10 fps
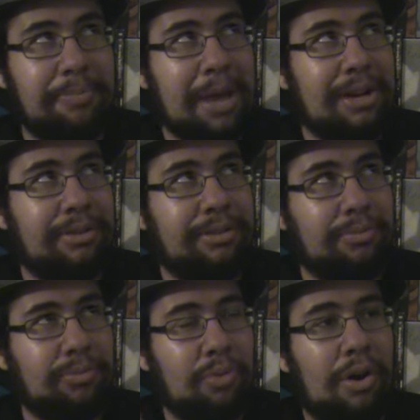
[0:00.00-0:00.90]
Battle of the
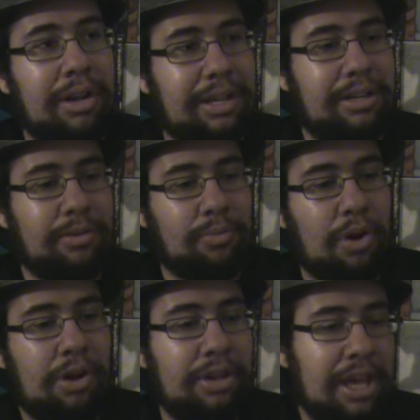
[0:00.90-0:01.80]
Wall,
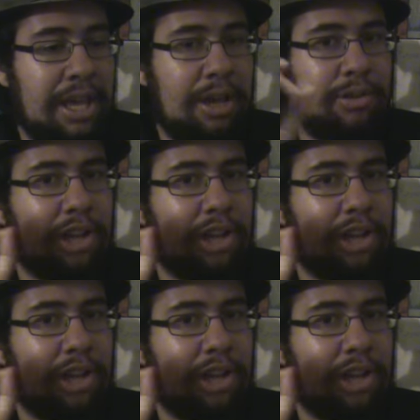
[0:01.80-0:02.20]
it was